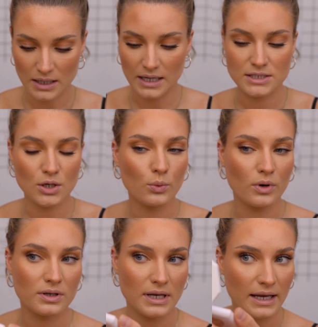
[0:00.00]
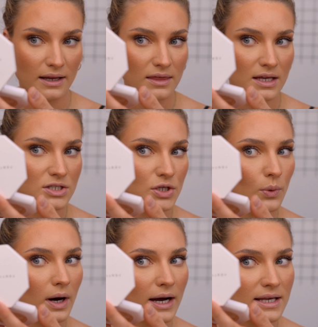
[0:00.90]
I don't want anything
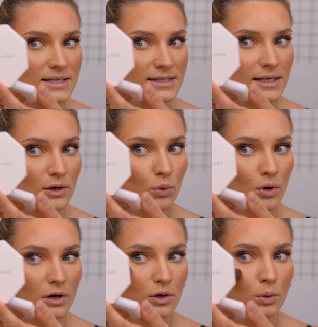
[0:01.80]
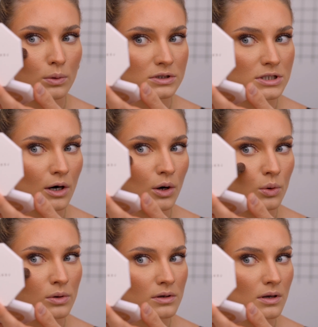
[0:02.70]
too icy or cool
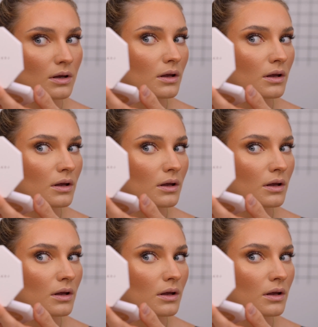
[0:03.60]
toned,